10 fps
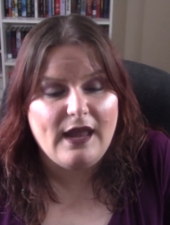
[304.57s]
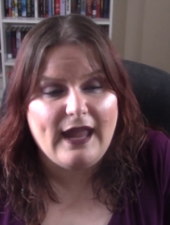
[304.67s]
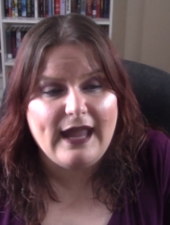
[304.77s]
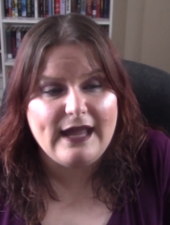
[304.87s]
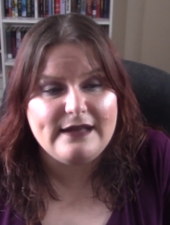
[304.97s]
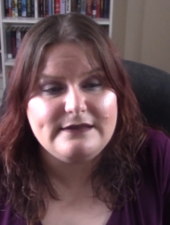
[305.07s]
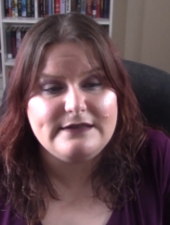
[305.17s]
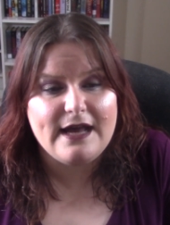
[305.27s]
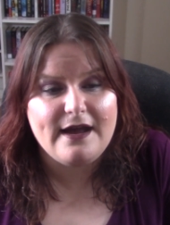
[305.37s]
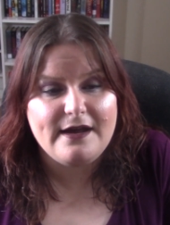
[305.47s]
and
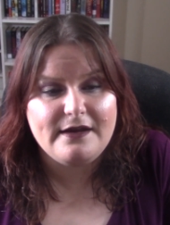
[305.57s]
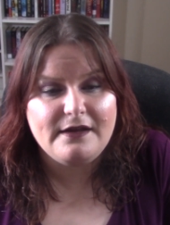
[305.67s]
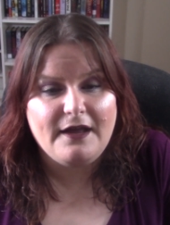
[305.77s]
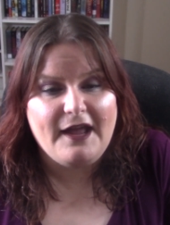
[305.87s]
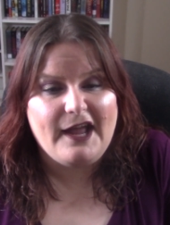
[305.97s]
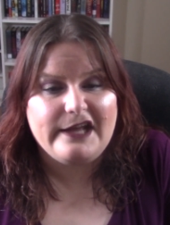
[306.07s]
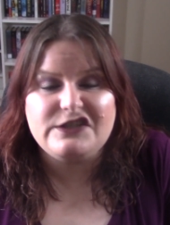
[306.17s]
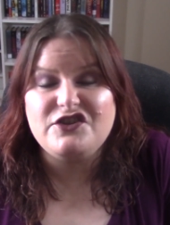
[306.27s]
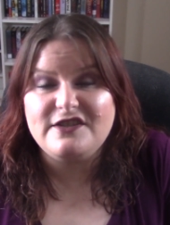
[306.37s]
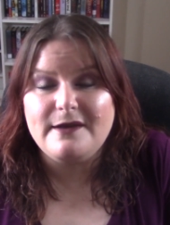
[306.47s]

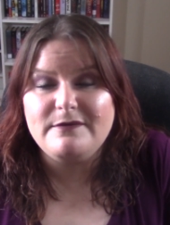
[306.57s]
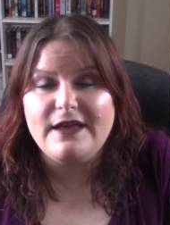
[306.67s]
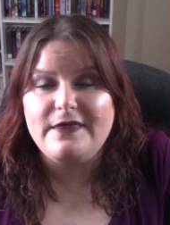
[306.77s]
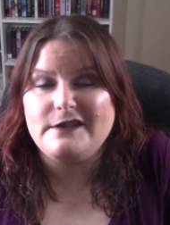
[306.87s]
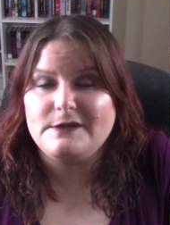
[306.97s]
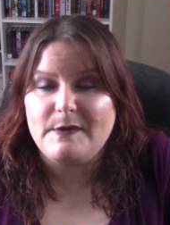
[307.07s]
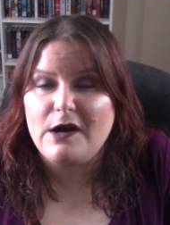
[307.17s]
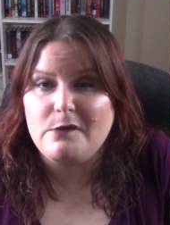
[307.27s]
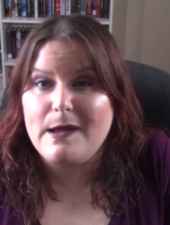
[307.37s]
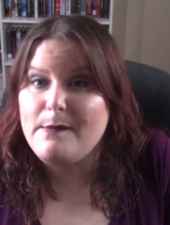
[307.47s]
it's just something that's been
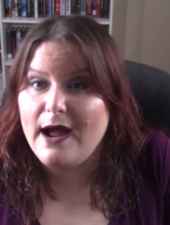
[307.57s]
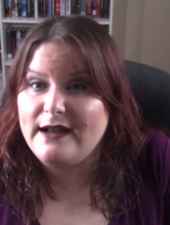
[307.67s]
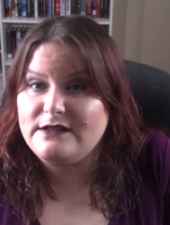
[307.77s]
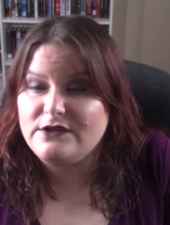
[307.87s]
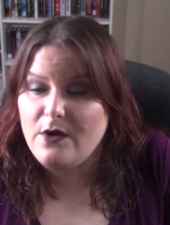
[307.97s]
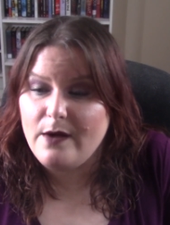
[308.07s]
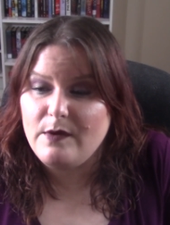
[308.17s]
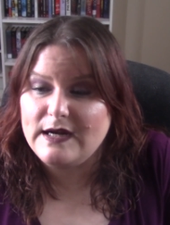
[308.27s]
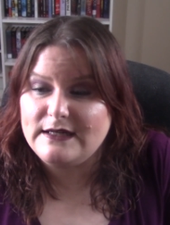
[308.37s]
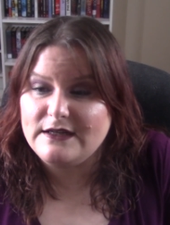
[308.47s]
on my mind, so I
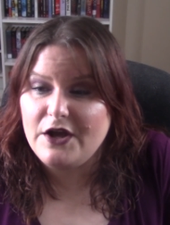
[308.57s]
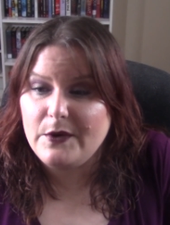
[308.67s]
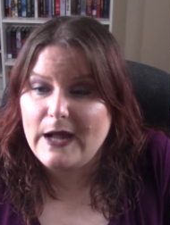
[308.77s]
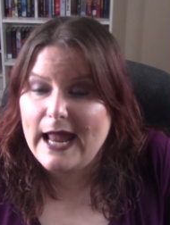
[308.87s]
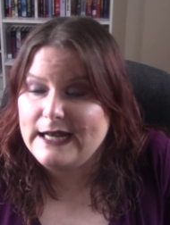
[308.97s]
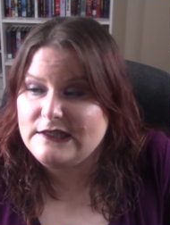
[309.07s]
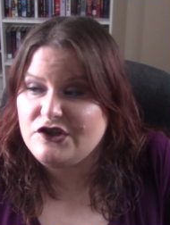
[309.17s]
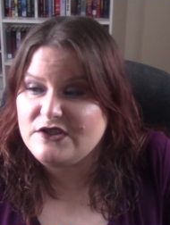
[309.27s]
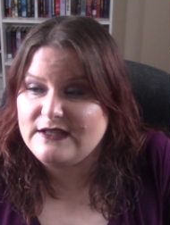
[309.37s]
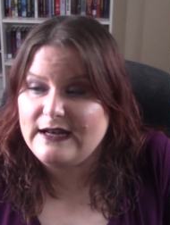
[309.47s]
wanted to go ahead and
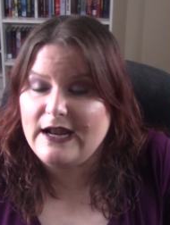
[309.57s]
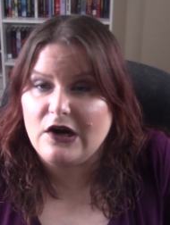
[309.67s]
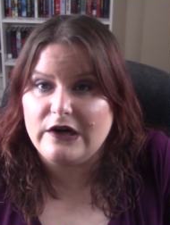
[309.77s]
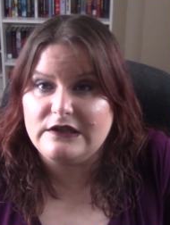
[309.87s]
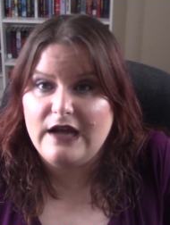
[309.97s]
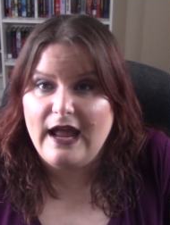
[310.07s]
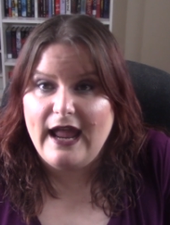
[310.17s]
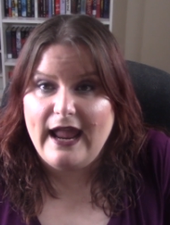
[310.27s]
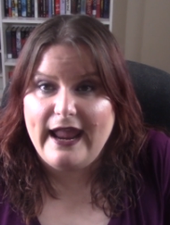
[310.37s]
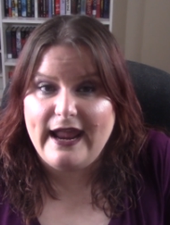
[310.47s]
just sit here
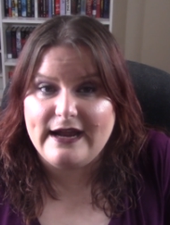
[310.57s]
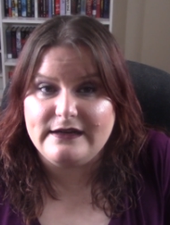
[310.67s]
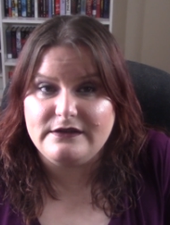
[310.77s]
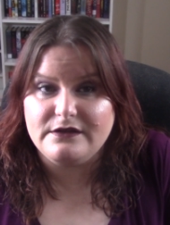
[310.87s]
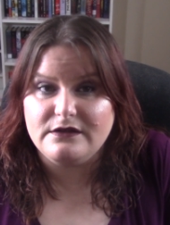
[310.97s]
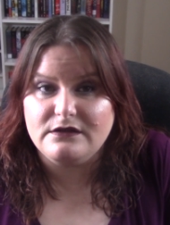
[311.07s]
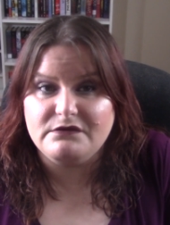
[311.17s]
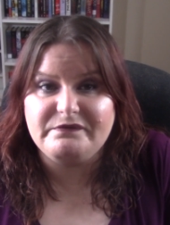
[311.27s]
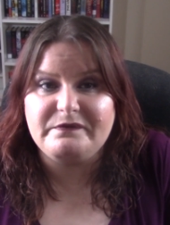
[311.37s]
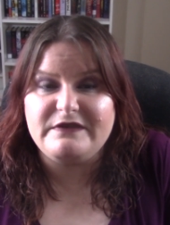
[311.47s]

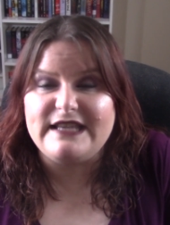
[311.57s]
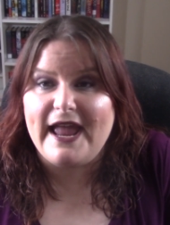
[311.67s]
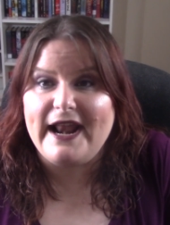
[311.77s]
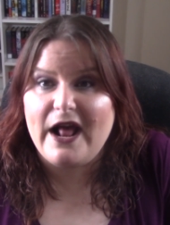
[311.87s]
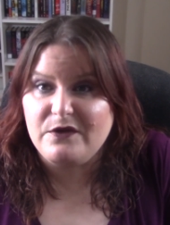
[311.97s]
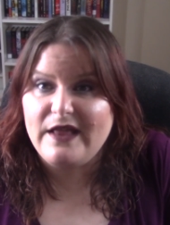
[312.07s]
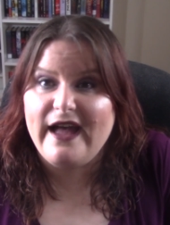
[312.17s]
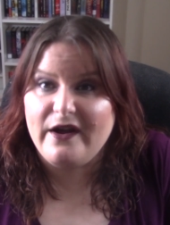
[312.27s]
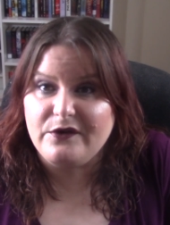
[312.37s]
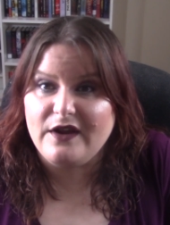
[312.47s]
and say it out
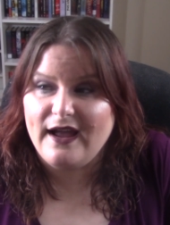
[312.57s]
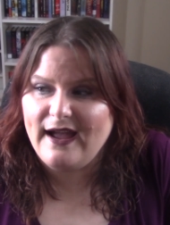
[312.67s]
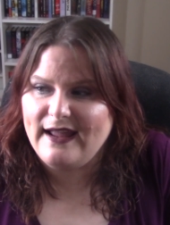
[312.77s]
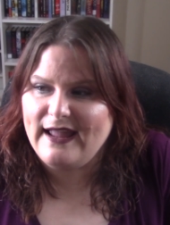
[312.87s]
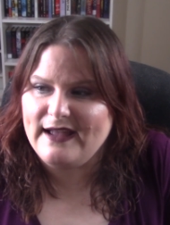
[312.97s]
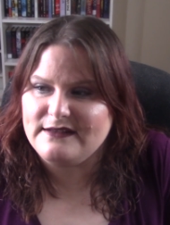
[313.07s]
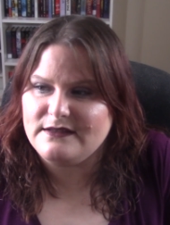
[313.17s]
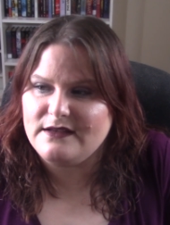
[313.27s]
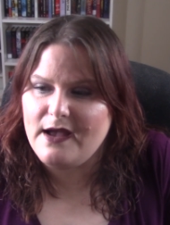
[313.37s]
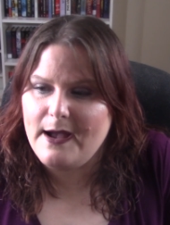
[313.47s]
loud, I guess.